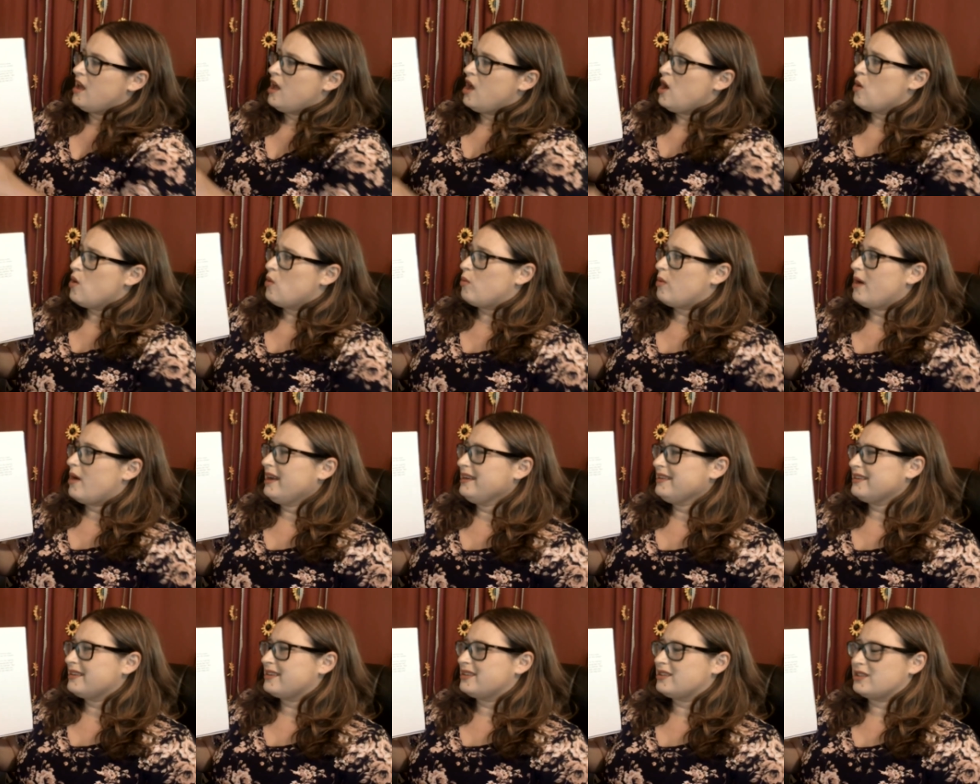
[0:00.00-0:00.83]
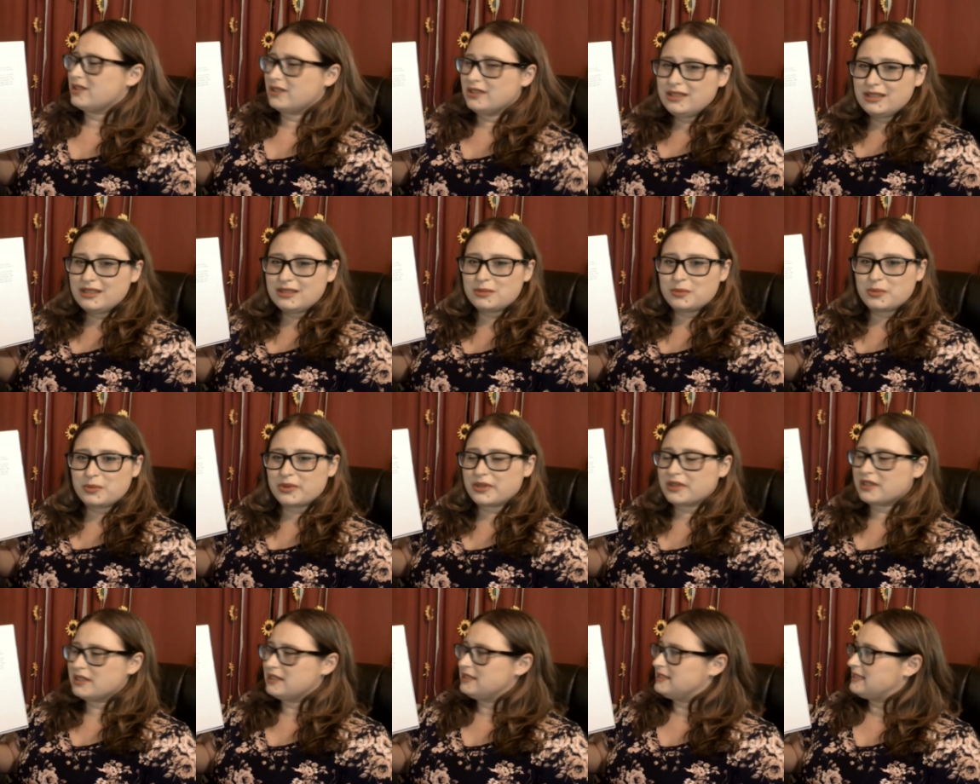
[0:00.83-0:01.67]
What good were
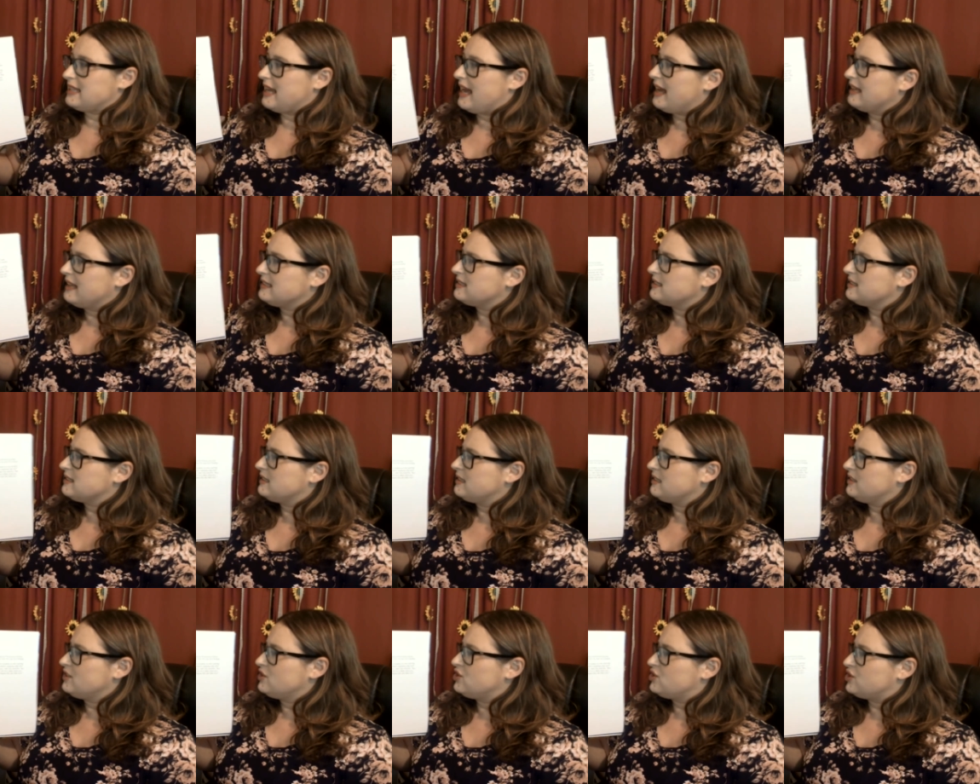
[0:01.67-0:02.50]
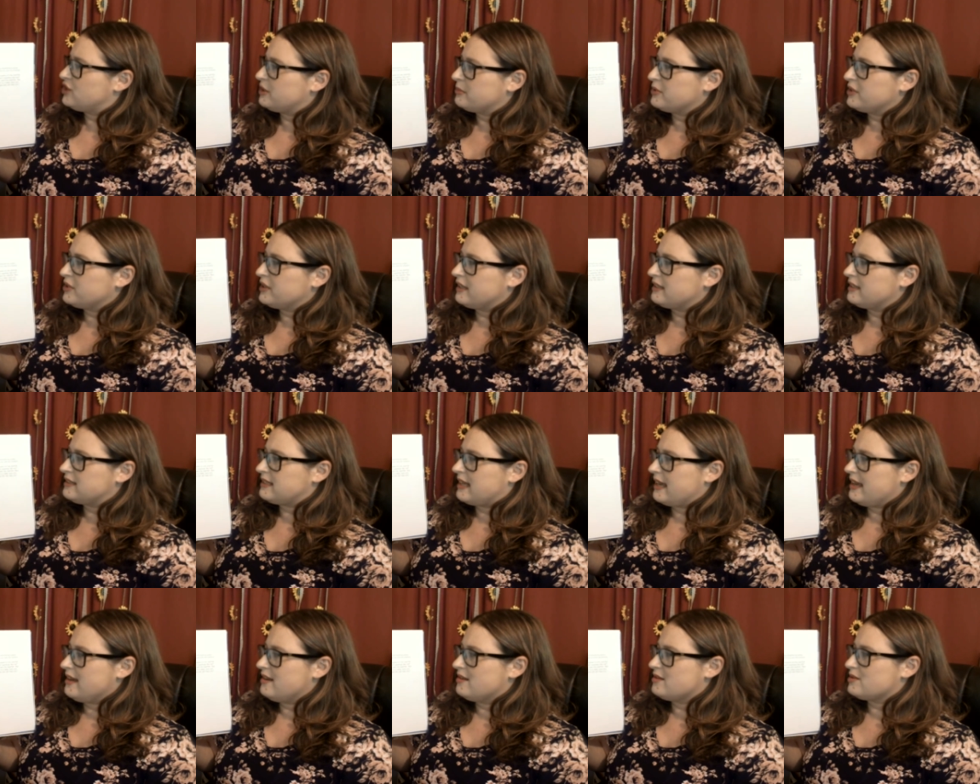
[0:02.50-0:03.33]
the dazzling, shimmering
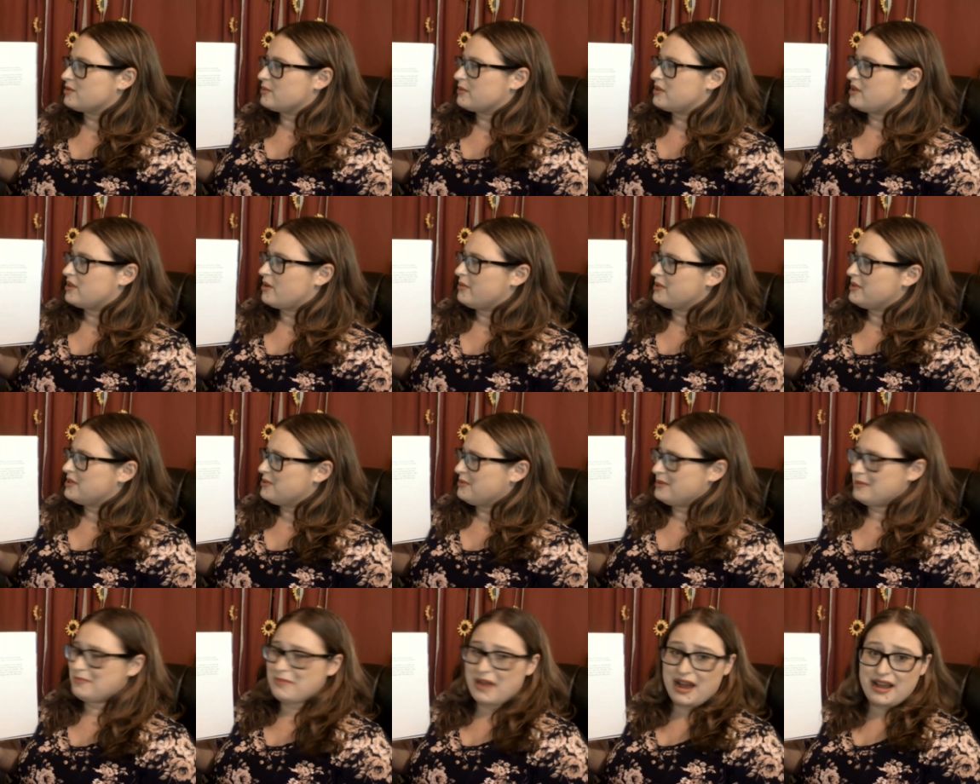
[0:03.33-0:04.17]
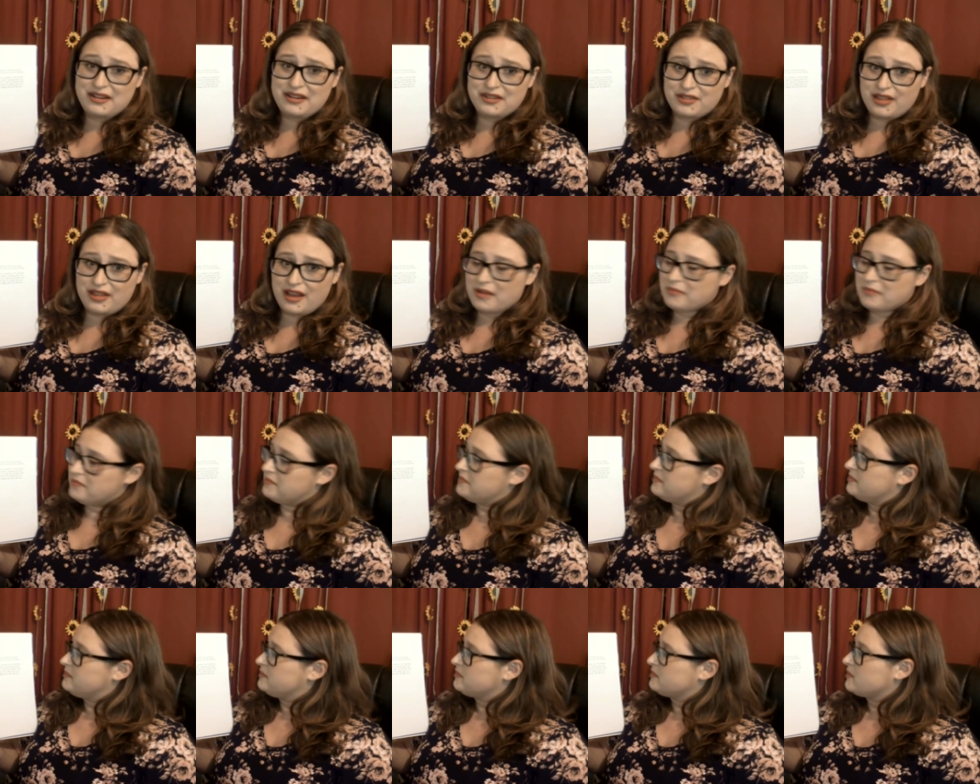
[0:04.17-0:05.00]
scales with no one to admire them?
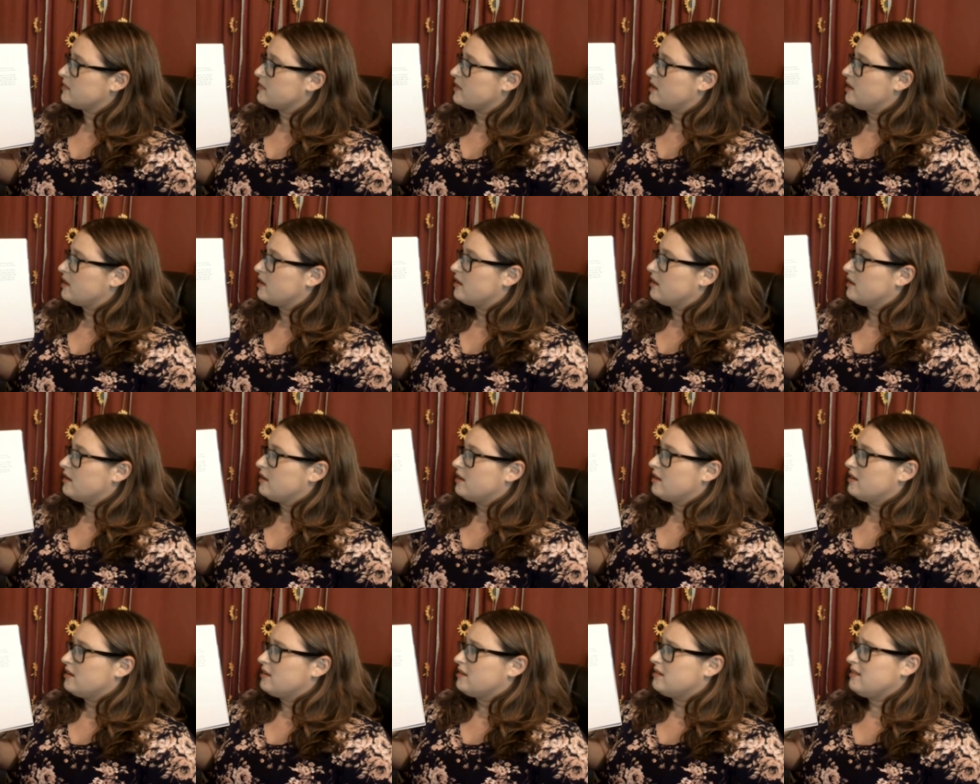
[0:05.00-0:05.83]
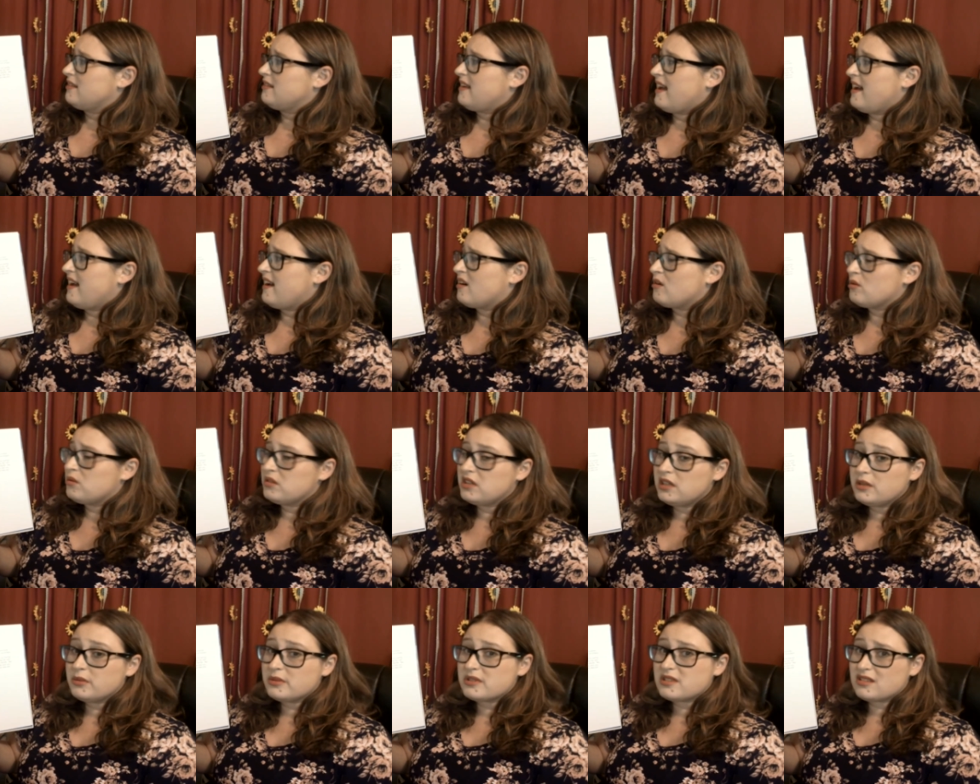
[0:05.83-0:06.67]
Now
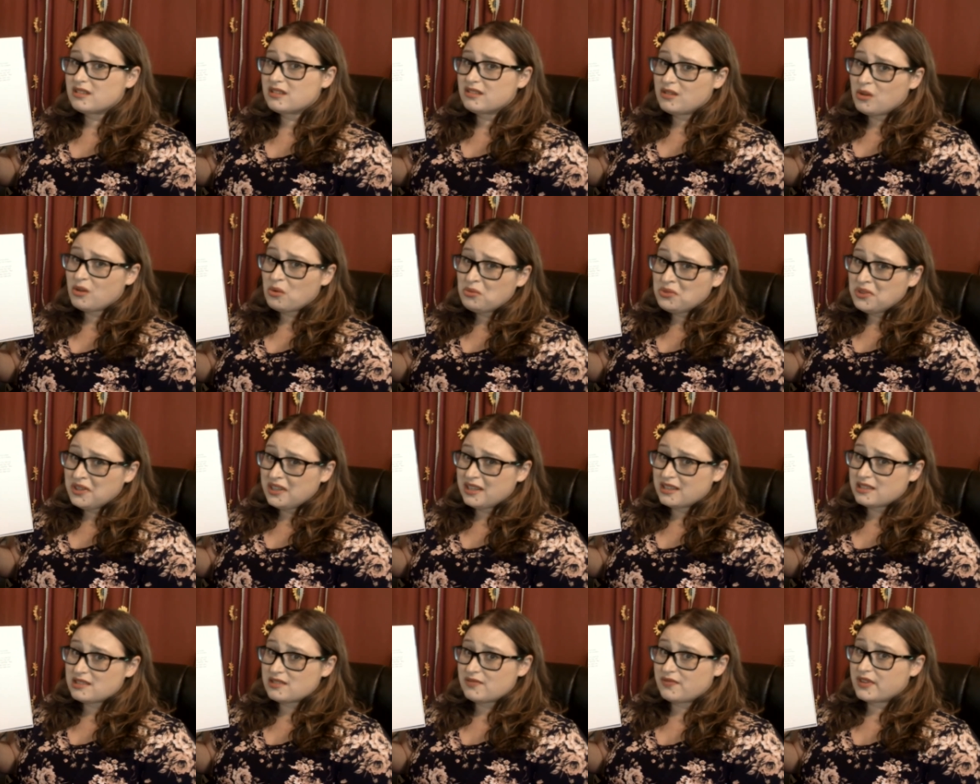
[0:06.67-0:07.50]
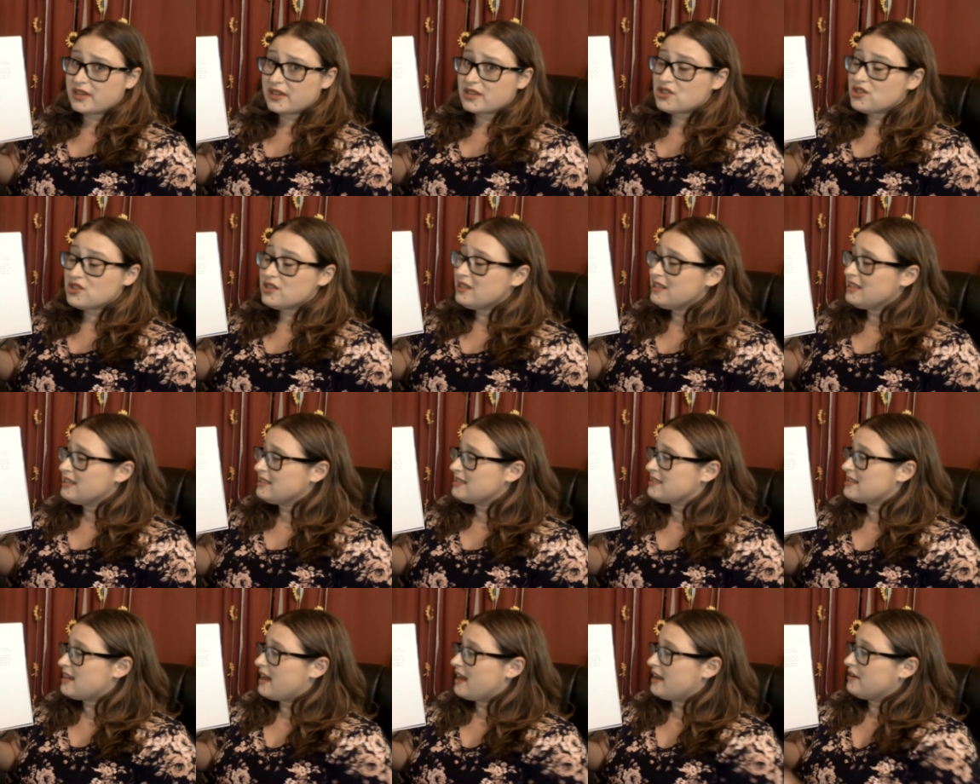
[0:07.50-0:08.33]
he was the loneliest fish in the
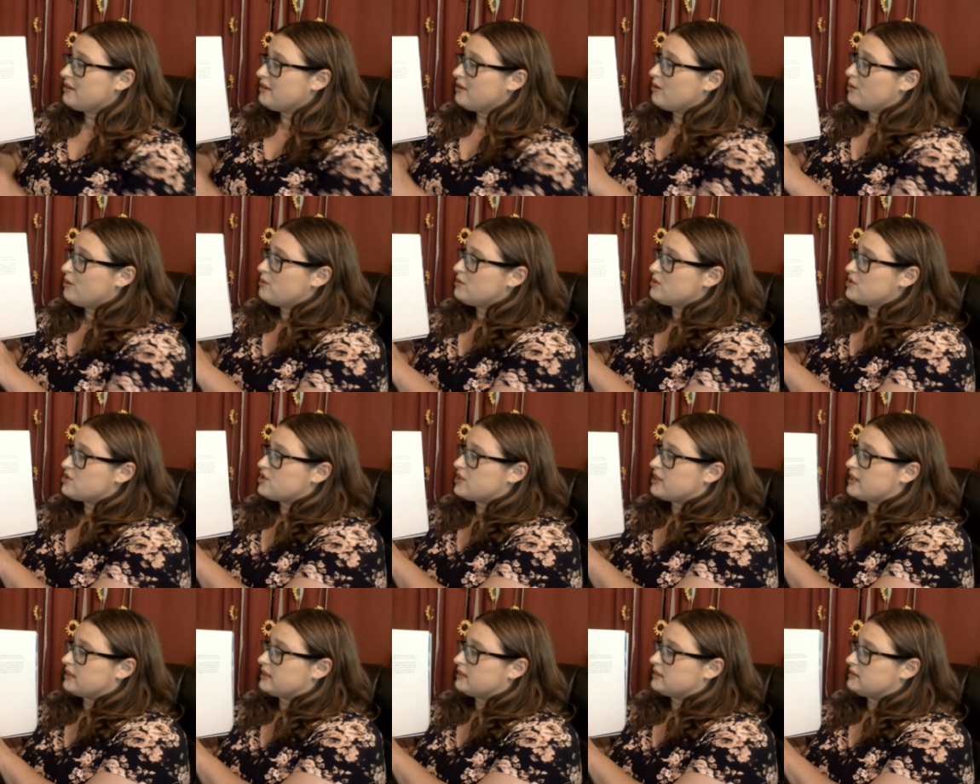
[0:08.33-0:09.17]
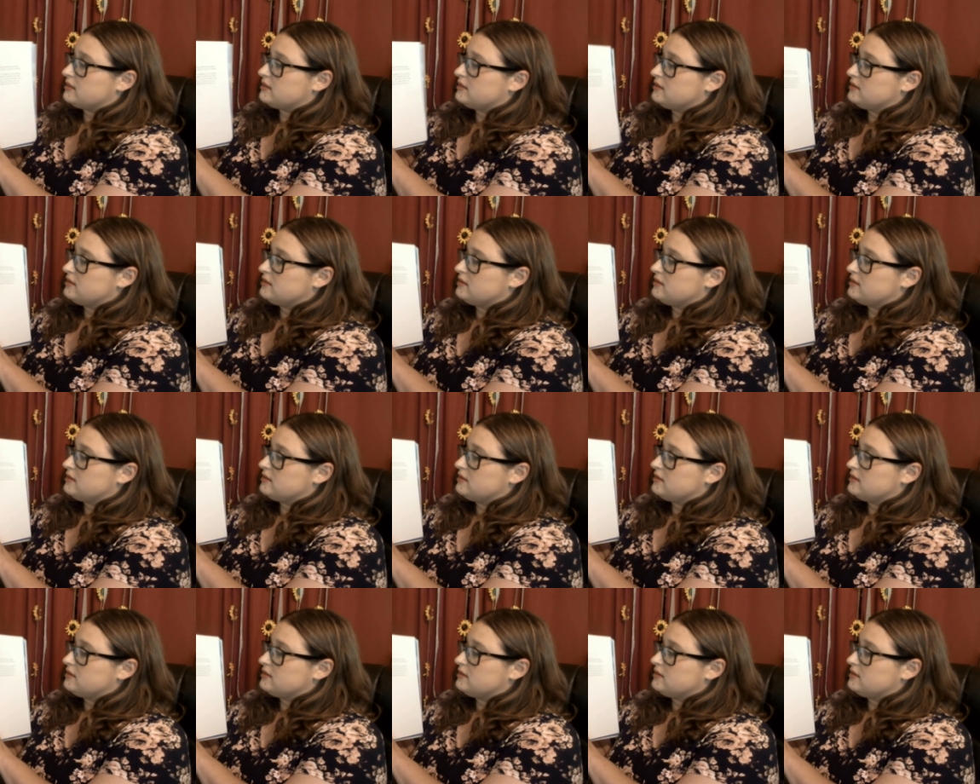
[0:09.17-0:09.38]
entire ocean.